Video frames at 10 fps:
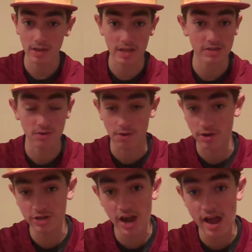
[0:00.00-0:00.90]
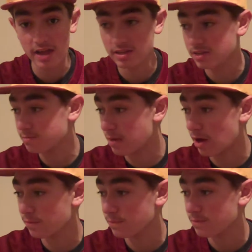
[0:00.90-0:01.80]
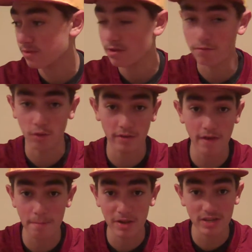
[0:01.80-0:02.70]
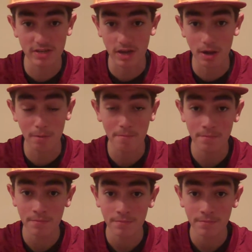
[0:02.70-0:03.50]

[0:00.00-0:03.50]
against the New York Giants about 45 minutes ago